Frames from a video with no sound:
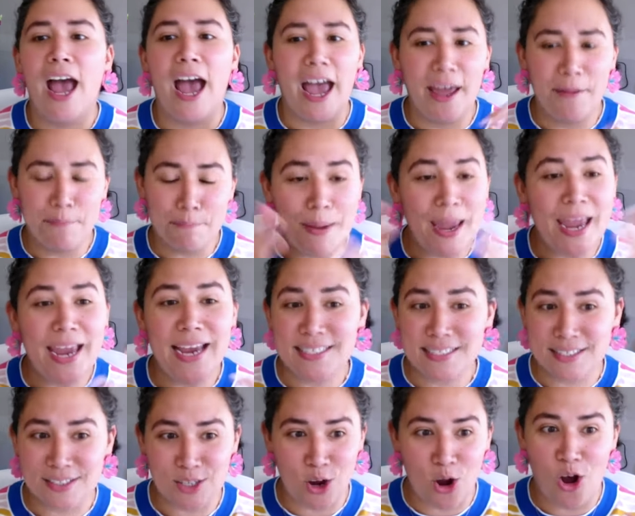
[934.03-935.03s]
And
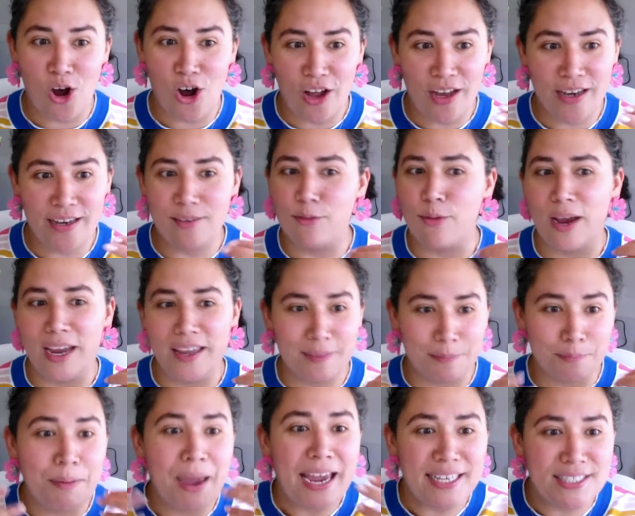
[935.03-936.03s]
based on
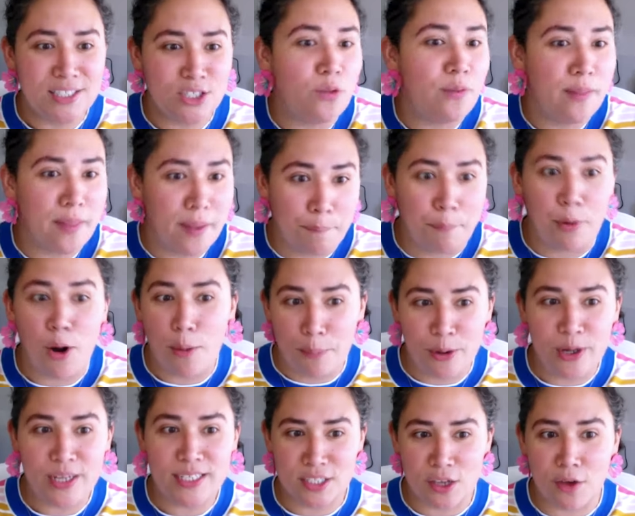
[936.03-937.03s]
the
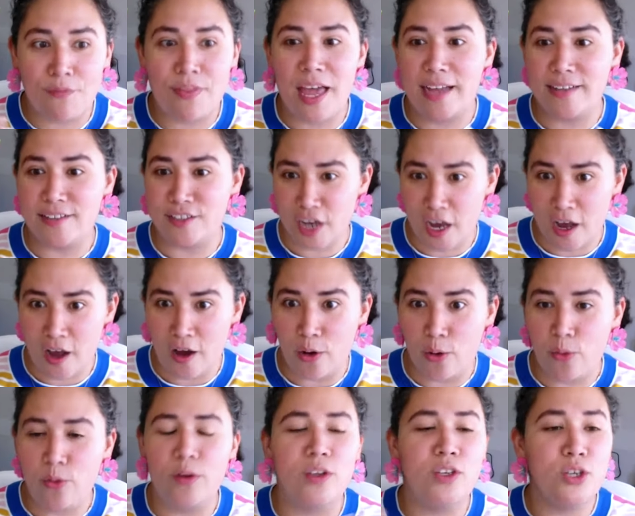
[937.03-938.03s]
properties of that
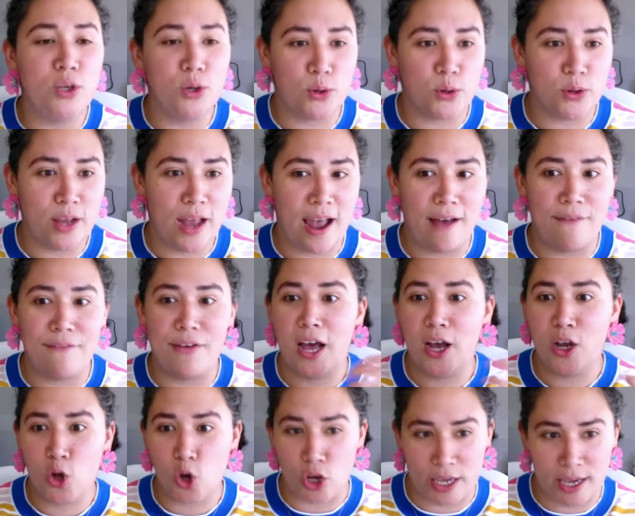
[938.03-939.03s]
dough, you could have
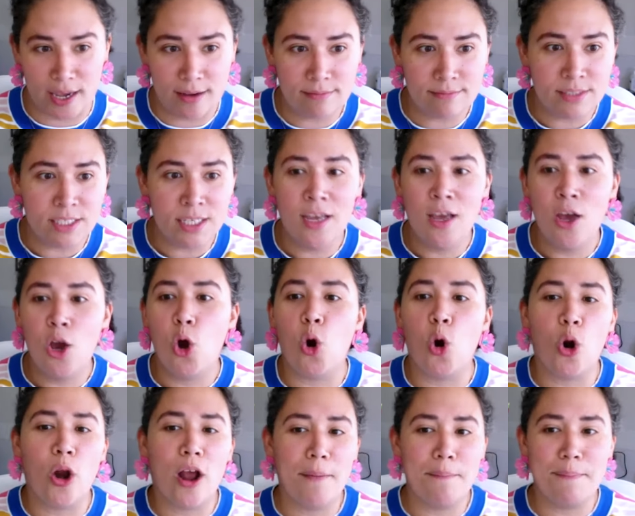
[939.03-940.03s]
a cookie
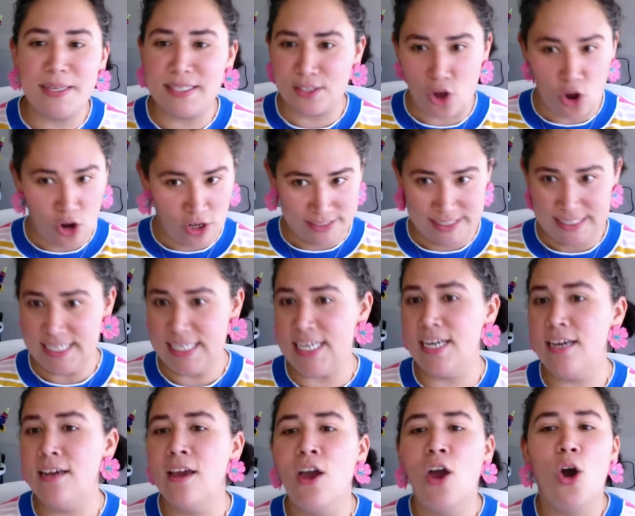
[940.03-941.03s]
or a
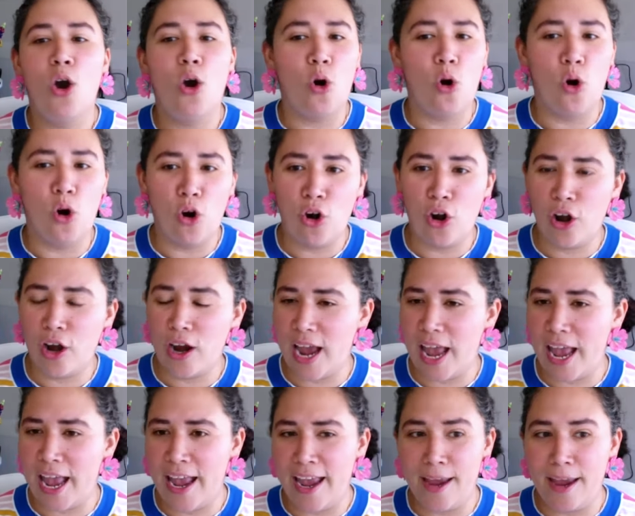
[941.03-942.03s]
biscotti or
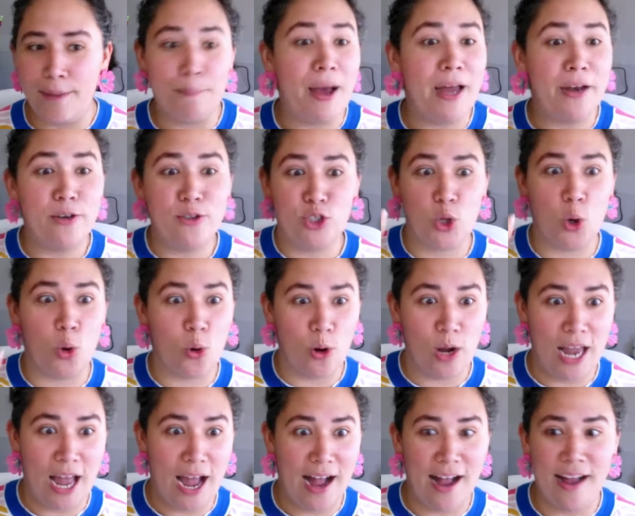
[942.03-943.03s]
a pan au
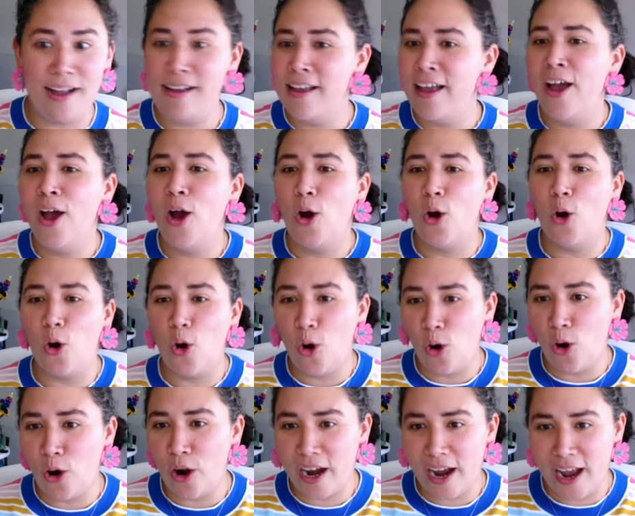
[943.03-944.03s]
chocolat
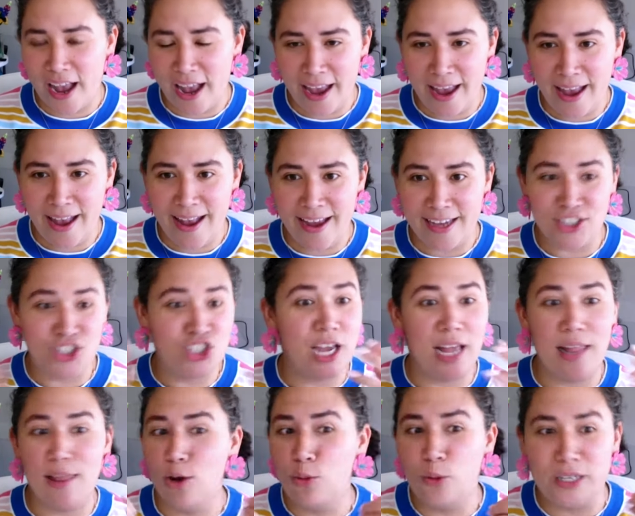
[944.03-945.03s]
or a
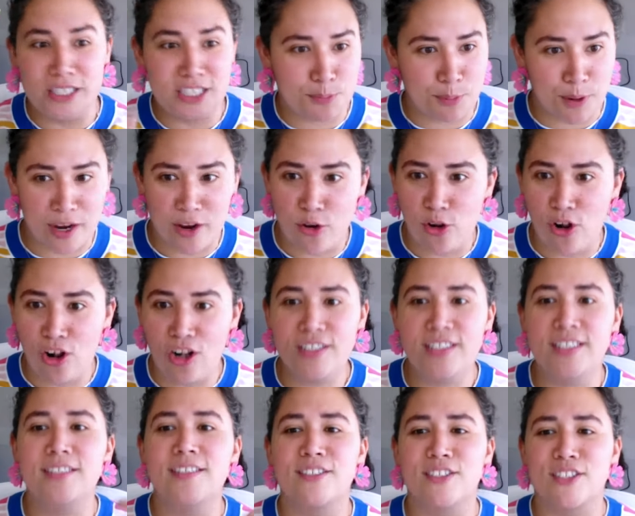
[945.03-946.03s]
jello with
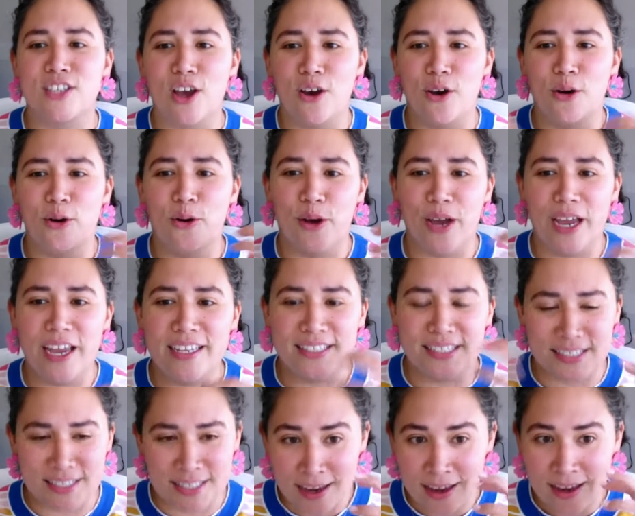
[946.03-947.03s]
sprinkles. So
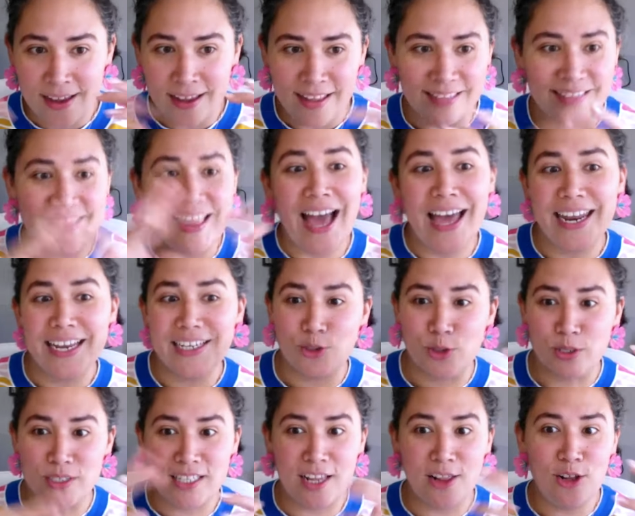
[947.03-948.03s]
it's that
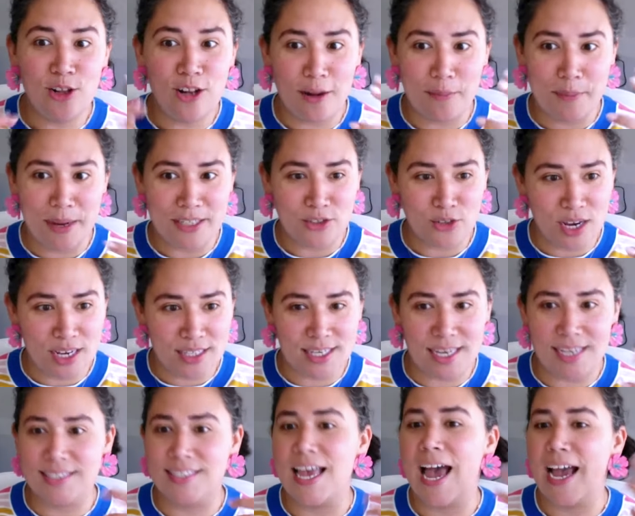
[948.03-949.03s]
extracellular matrix
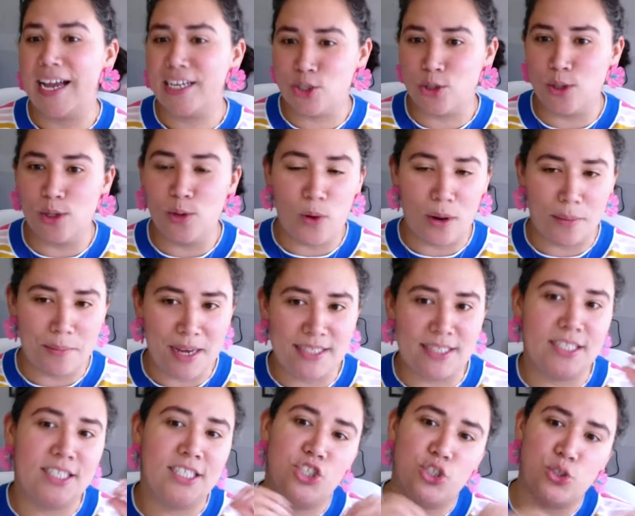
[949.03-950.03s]
is actually what makes
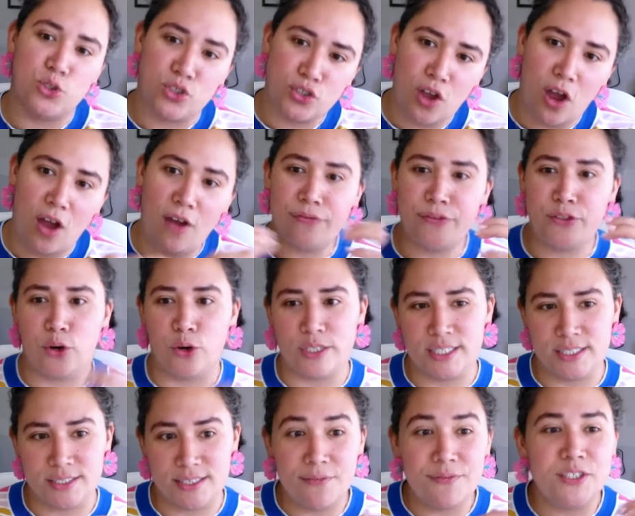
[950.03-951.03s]
the tissue soft or
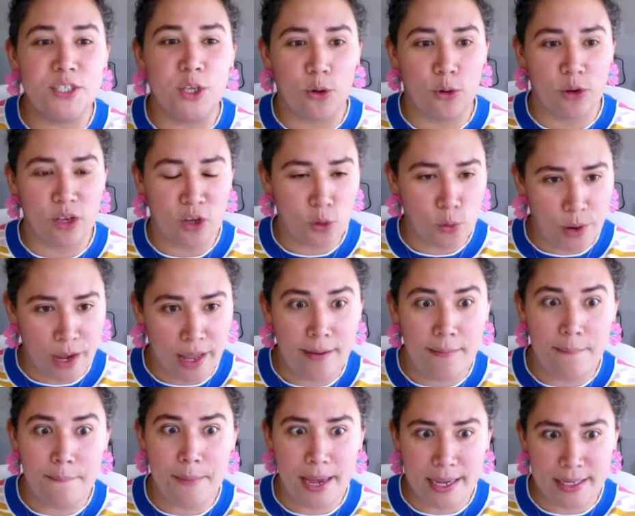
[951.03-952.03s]
stiff. So you can
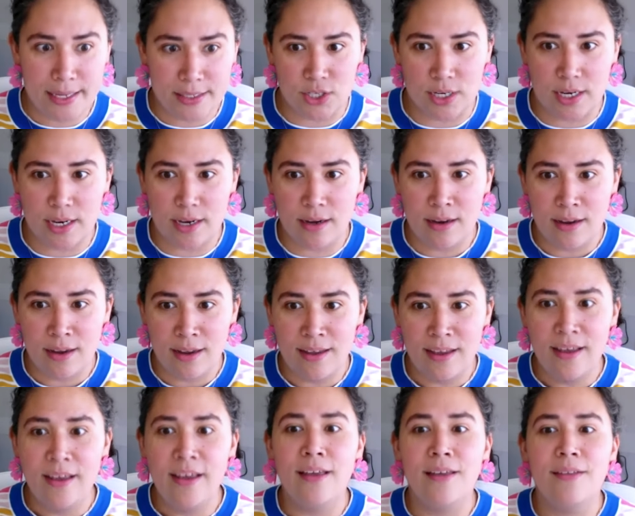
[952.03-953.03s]
imagine
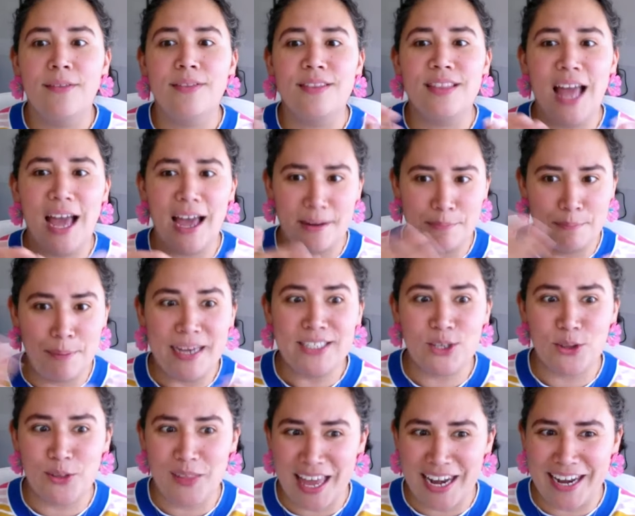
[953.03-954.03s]
that, based
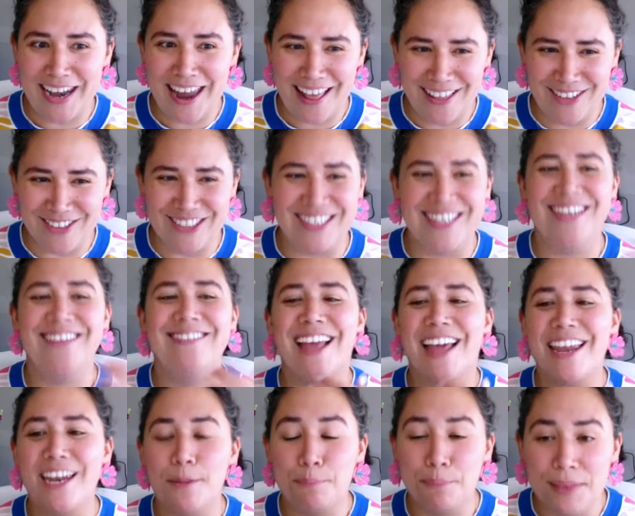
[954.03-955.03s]
on that analogy,
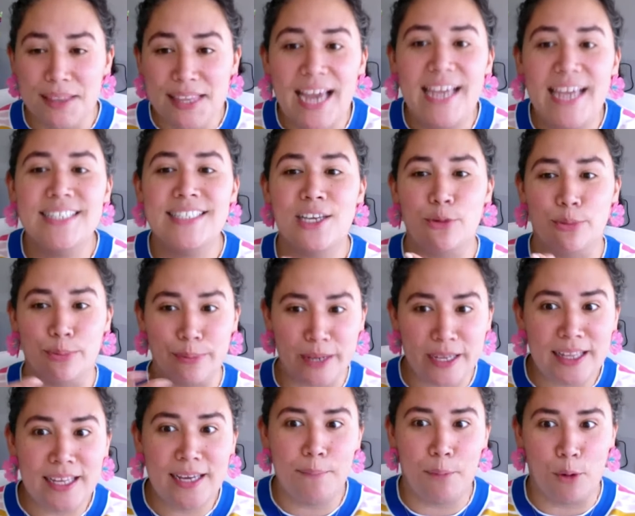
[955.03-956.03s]
that it plays a
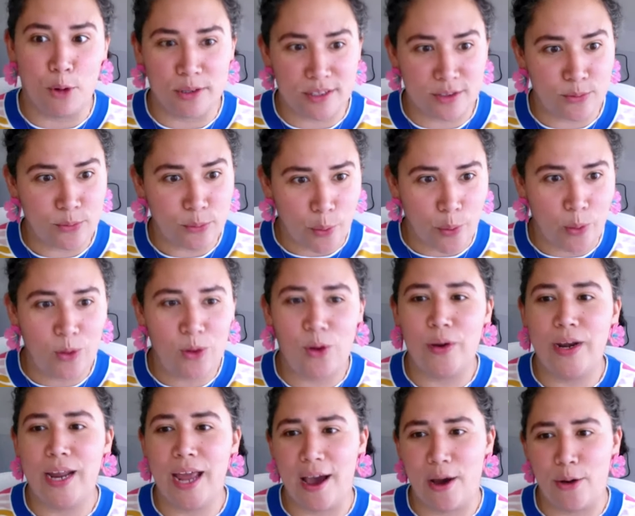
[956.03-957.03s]
really important role
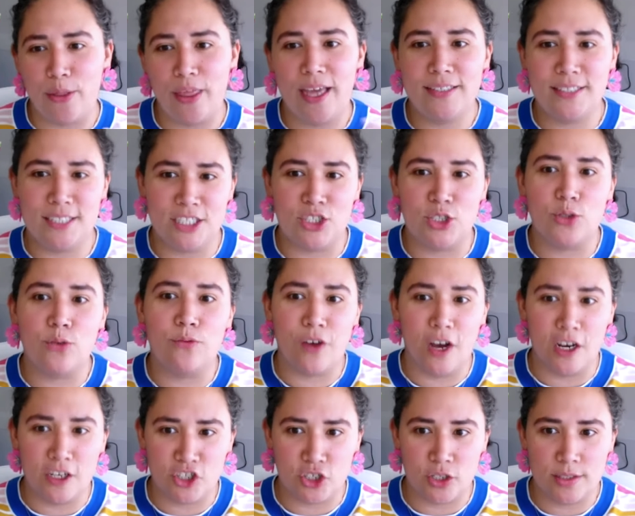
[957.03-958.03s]
on how that tissue
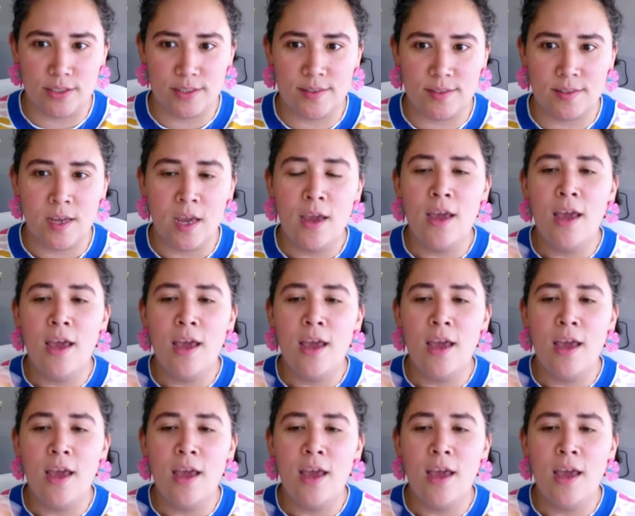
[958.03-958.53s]
functions.